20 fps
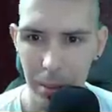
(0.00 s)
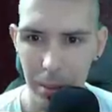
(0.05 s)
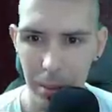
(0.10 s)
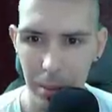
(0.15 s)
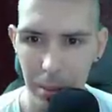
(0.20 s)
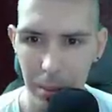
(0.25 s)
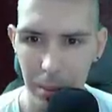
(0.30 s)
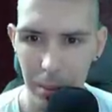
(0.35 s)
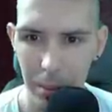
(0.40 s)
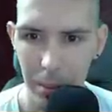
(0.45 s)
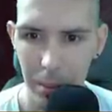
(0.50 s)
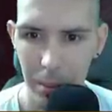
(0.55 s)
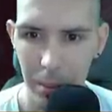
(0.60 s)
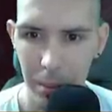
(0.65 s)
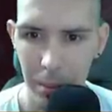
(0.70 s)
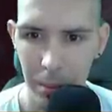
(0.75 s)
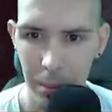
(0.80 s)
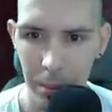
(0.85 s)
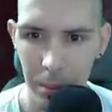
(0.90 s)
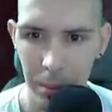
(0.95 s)

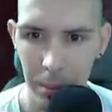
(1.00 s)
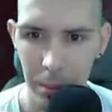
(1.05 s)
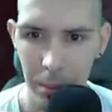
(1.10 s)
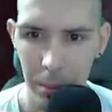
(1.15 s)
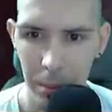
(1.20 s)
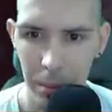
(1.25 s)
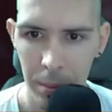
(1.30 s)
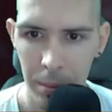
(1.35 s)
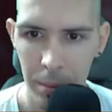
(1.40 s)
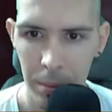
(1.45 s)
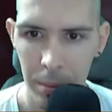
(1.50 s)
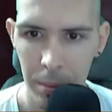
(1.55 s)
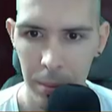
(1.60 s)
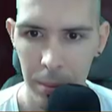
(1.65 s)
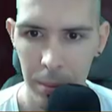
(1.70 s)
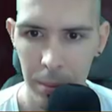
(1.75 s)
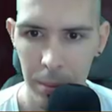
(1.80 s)
(silence)